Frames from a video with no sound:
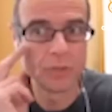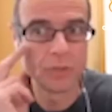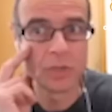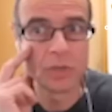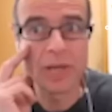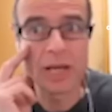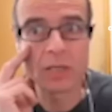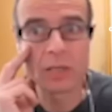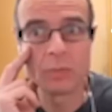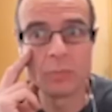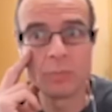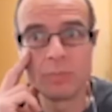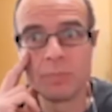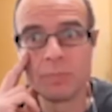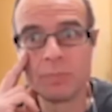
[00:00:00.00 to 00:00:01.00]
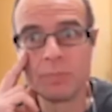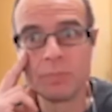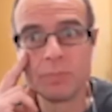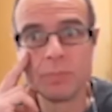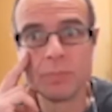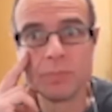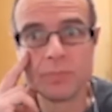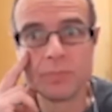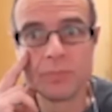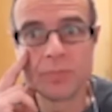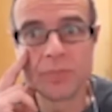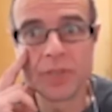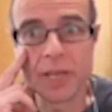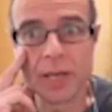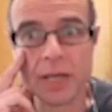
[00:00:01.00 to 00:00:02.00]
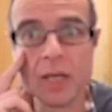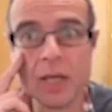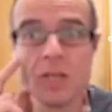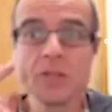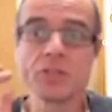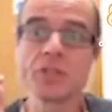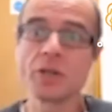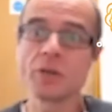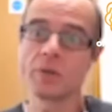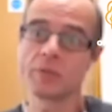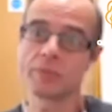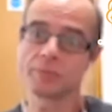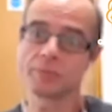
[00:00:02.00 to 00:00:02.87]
so that's a 40% difference yeah so taking so, your